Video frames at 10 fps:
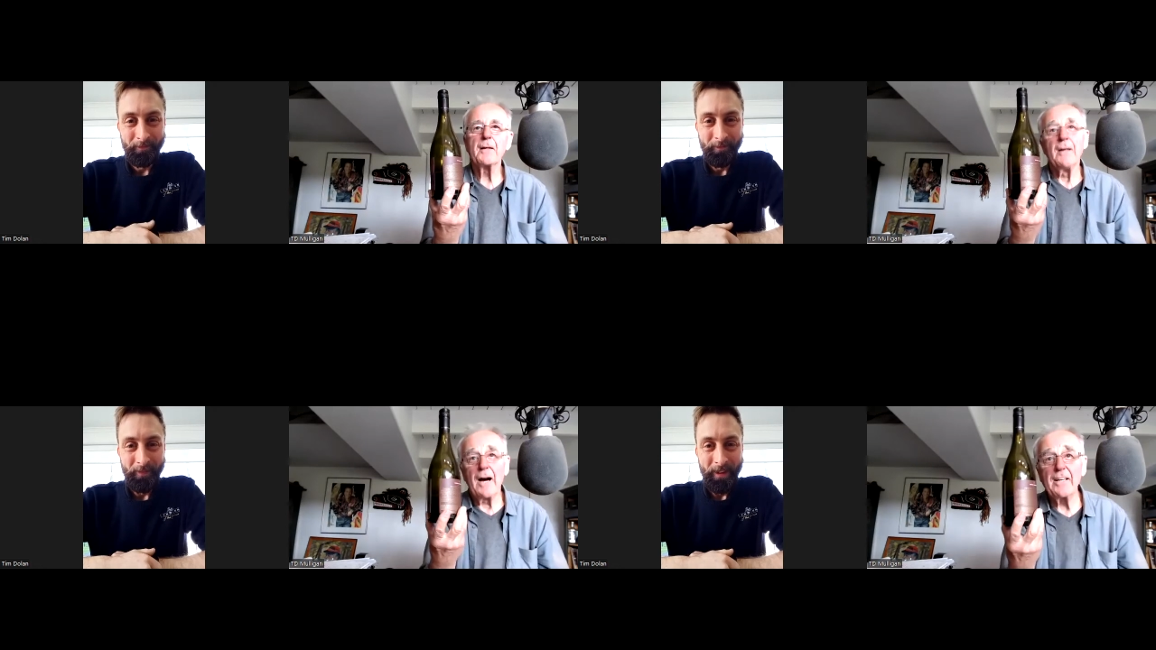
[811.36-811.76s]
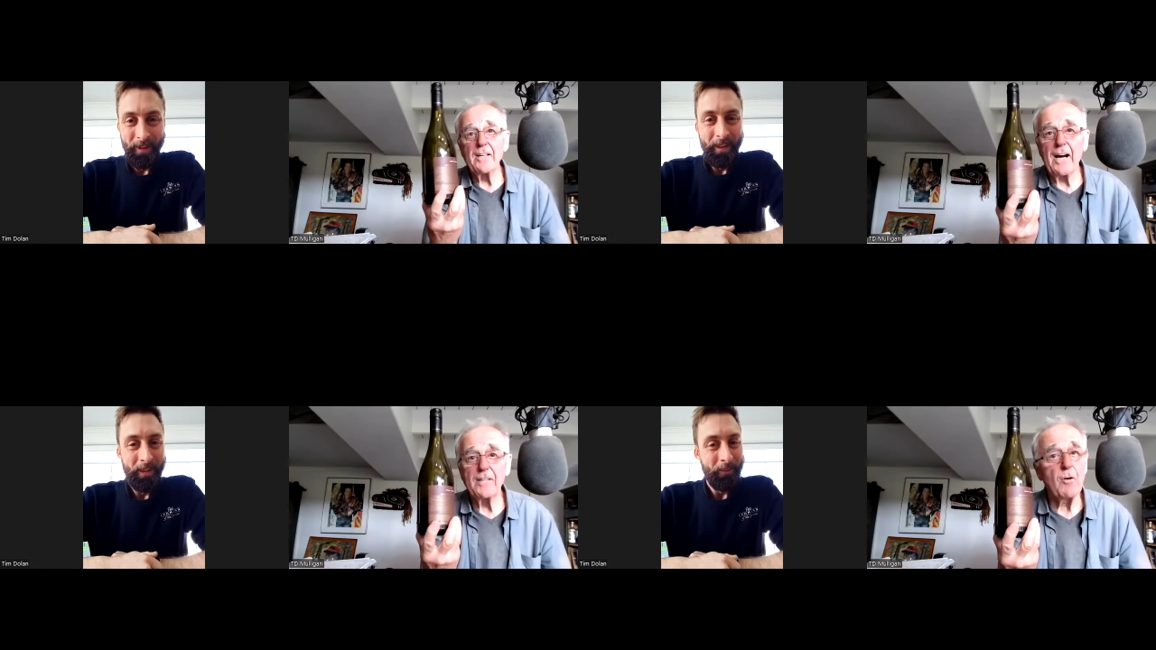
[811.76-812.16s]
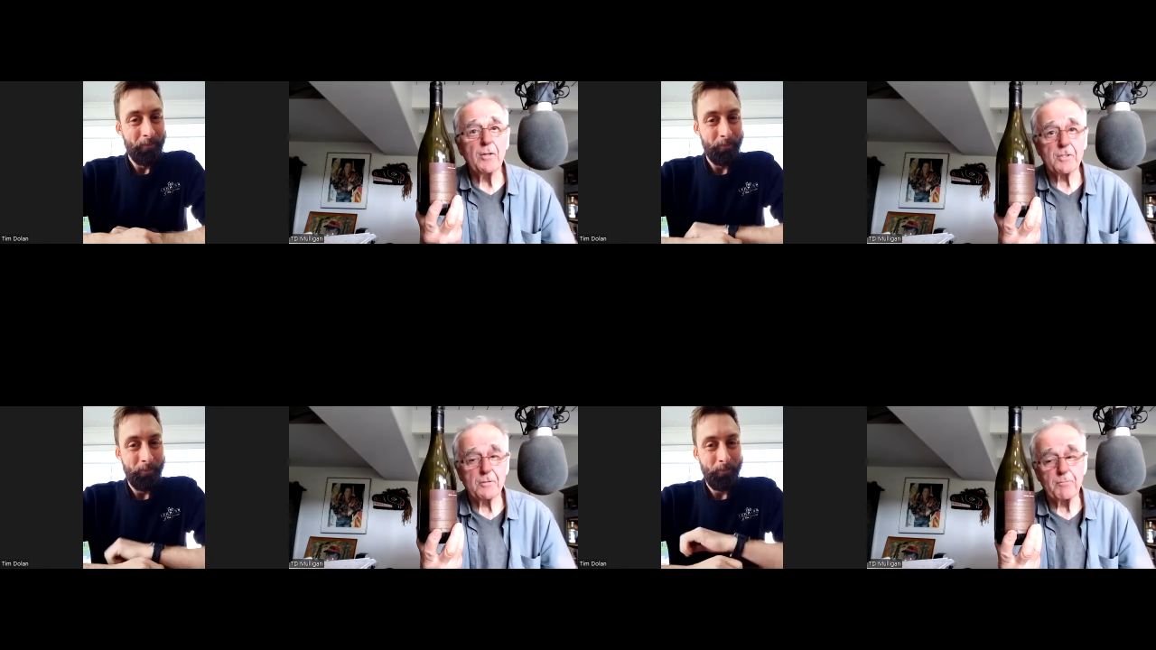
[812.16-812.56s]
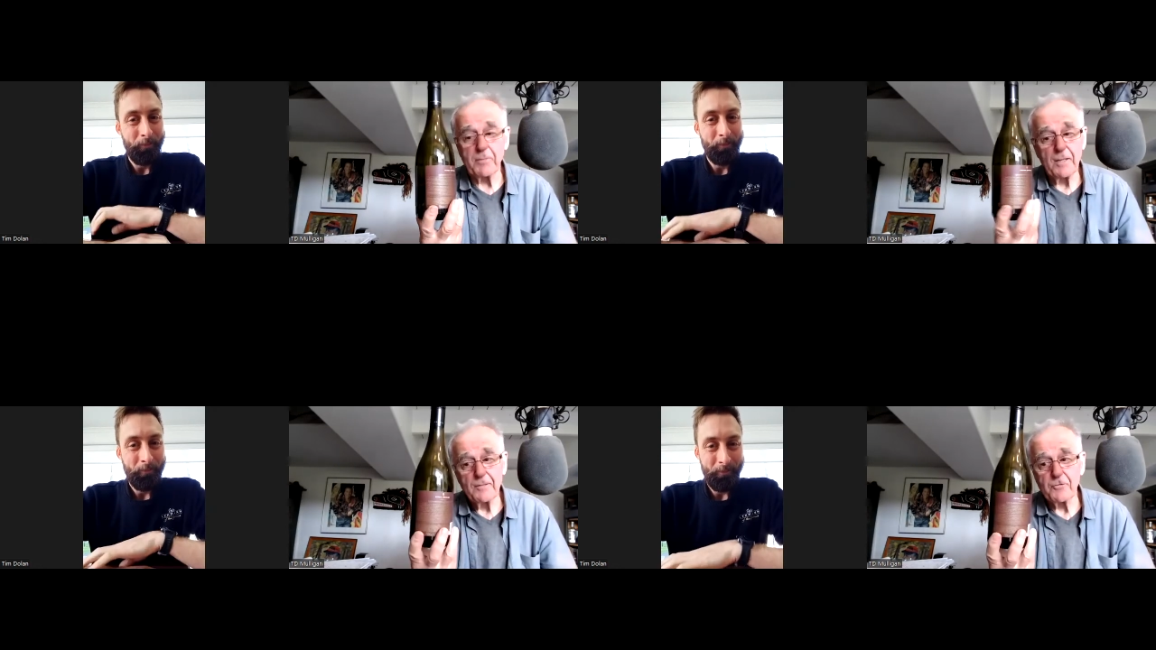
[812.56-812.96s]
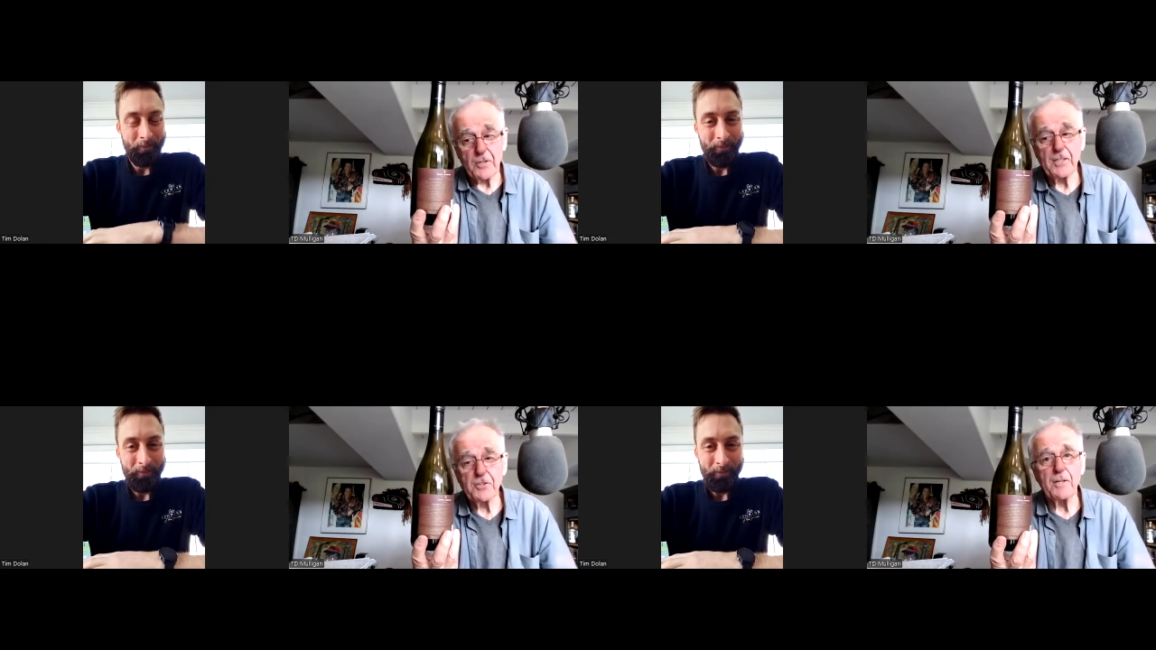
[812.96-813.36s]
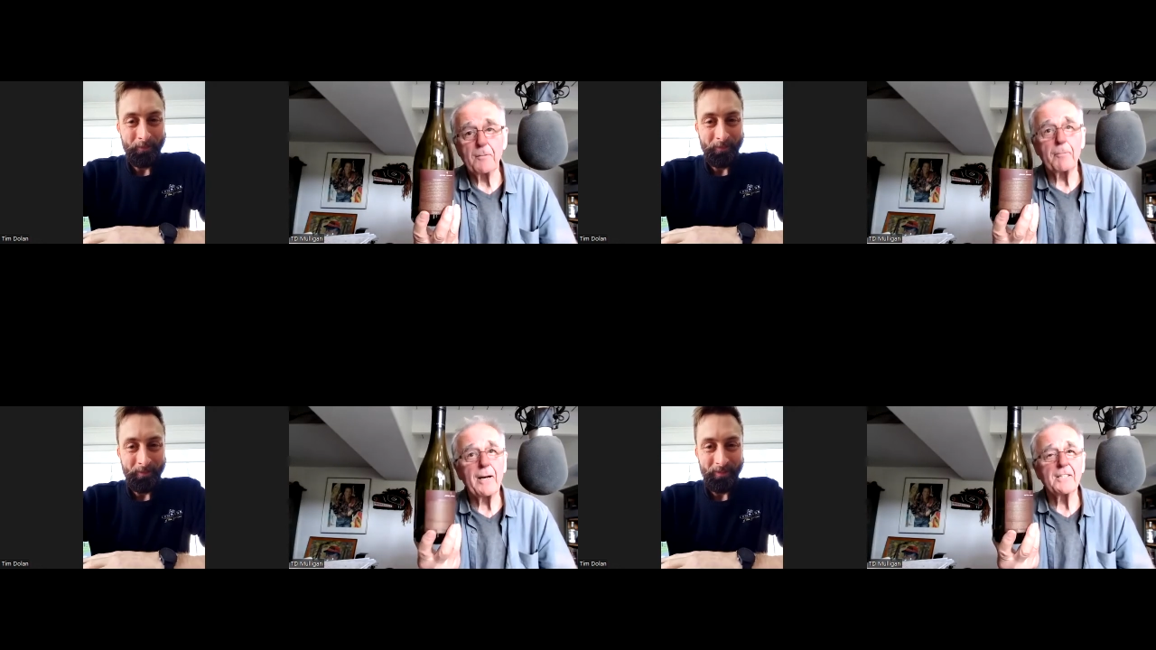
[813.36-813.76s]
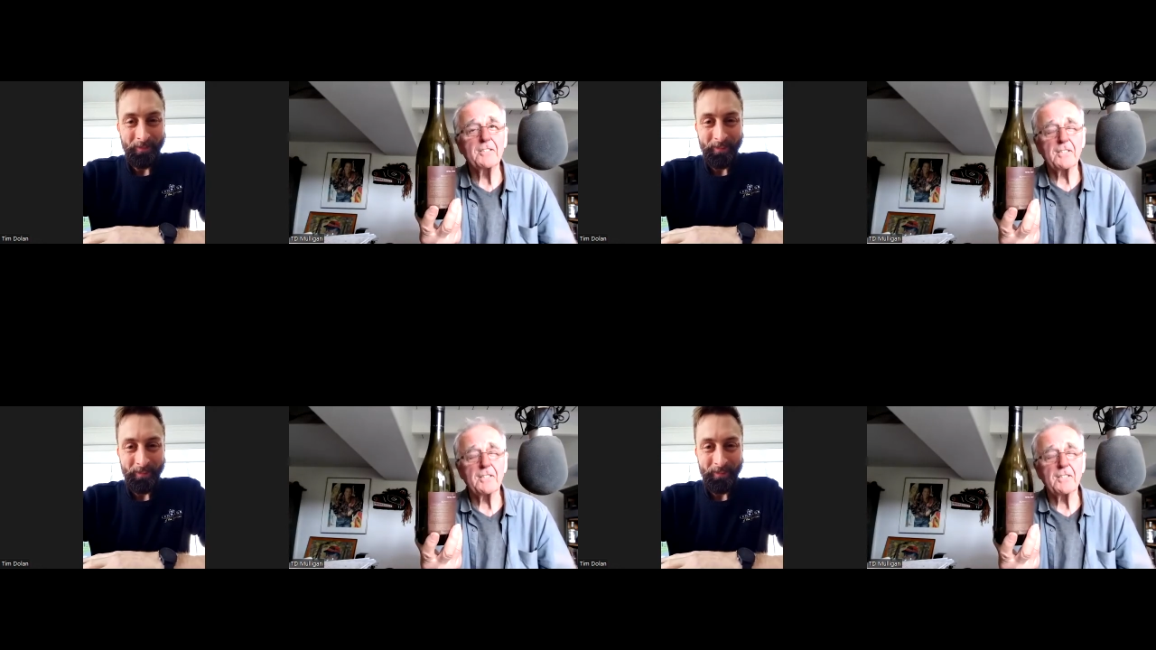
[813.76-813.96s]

Speaker 1: I, I know it's tradition, but I just